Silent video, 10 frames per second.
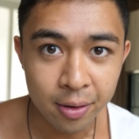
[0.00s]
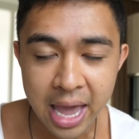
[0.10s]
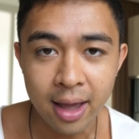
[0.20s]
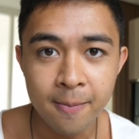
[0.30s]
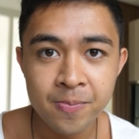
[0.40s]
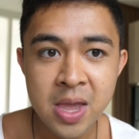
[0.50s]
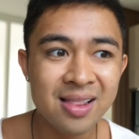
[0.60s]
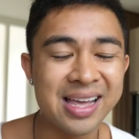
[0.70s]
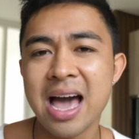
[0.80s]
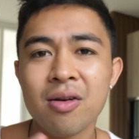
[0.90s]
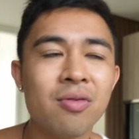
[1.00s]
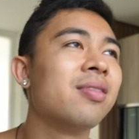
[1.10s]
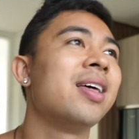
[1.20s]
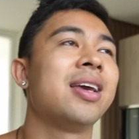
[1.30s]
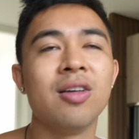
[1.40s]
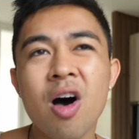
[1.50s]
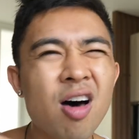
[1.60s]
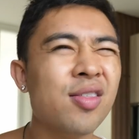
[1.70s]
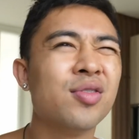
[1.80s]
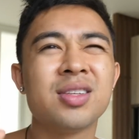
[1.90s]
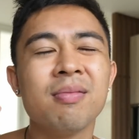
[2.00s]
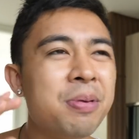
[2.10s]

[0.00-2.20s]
Okay, like I don't like all those